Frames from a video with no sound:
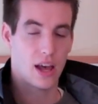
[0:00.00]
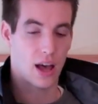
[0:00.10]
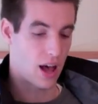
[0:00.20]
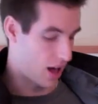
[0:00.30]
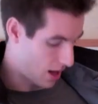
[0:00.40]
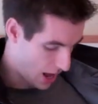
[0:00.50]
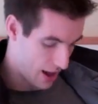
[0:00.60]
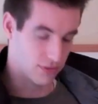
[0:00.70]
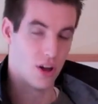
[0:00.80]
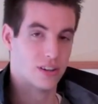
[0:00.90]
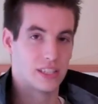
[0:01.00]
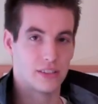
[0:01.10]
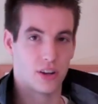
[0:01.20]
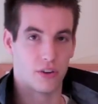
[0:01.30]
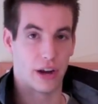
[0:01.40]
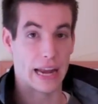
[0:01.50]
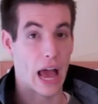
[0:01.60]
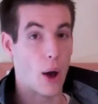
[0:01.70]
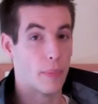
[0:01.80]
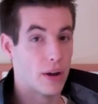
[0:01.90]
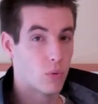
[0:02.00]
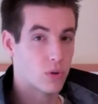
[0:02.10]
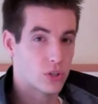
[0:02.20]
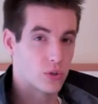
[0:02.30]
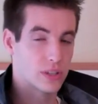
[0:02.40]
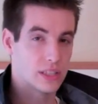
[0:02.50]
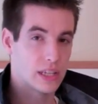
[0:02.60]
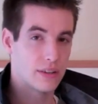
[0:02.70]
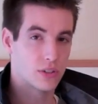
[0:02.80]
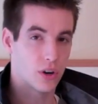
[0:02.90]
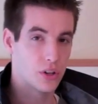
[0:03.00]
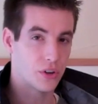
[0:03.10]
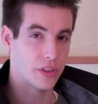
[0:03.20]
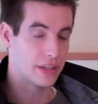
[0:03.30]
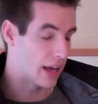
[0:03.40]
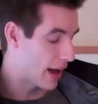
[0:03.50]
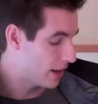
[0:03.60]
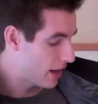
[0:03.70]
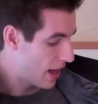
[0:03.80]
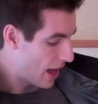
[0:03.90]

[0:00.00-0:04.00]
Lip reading: I have long sleeves on right now, but I wore short sleeves earlier in the day,